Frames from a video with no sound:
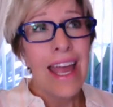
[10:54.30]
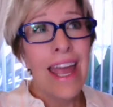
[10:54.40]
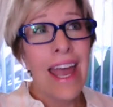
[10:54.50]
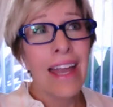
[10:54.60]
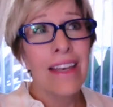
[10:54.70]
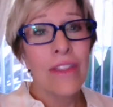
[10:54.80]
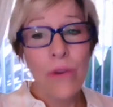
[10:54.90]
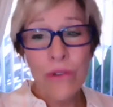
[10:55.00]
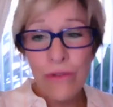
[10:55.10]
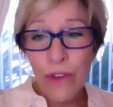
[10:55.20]
And
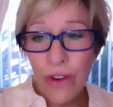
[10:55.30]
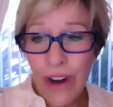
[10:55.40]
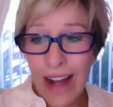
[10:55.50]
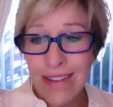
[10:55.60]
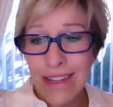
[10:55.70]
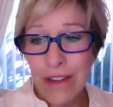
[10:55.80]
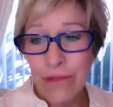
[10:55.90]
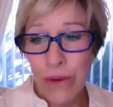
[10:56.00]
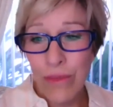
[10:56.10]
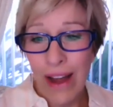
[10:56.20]
those of you that are asking
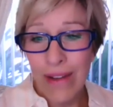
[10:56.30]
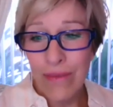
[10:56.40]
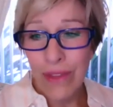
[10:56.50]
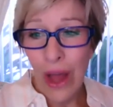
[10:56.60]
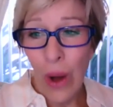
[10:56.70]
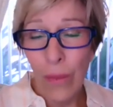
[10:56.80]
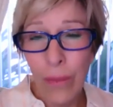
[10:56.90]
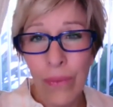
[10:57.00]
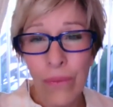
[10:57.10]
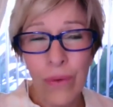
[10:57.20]
for my help
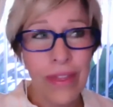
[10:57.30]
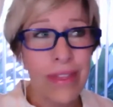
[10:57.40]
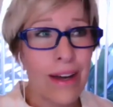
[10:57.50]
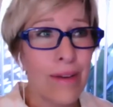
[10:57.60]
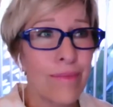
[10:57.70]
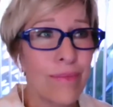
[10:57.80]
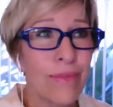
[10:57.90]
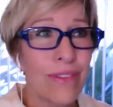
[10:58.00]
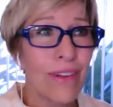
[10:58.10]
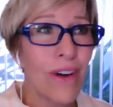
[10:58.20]
with
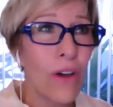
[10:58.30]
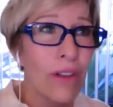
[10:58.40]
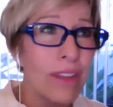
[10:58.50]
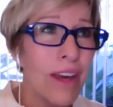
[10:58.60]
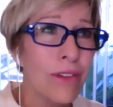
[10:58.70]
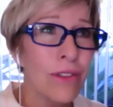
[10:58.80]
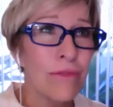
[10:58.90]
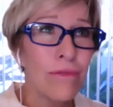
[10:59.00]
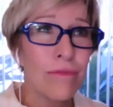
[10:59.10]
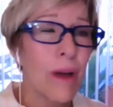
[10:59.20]
all of the
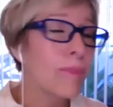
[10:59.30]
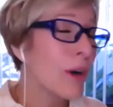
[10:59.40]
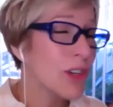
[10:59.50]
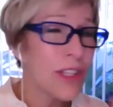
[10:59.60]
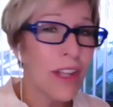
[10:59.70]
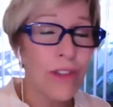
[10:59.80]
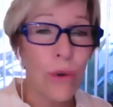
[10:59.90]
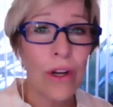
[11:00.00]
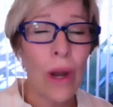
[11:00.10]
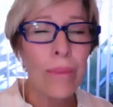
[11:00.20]
other oppression that's
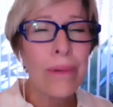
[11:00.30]
going on,